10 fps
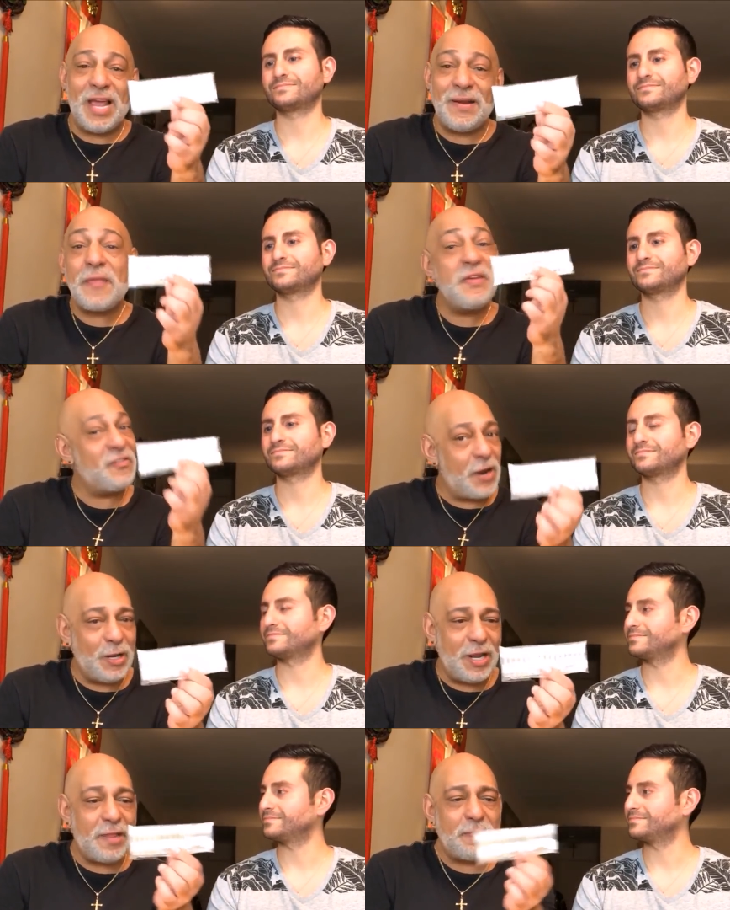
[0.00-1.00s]
Speaker 1: line, not the entire
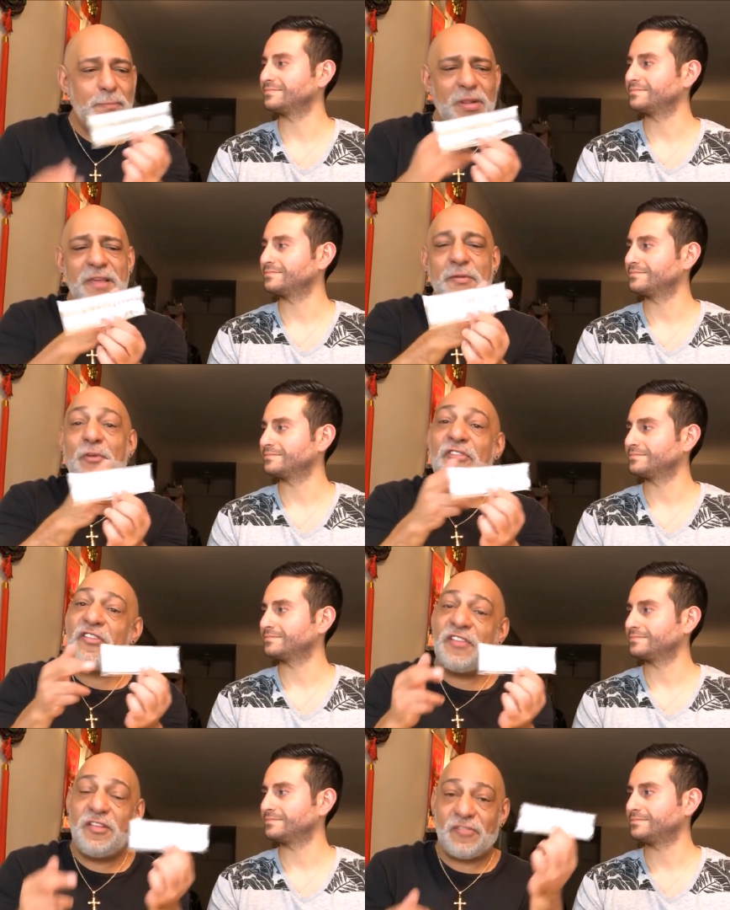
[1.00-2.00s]
line. I believe there are 16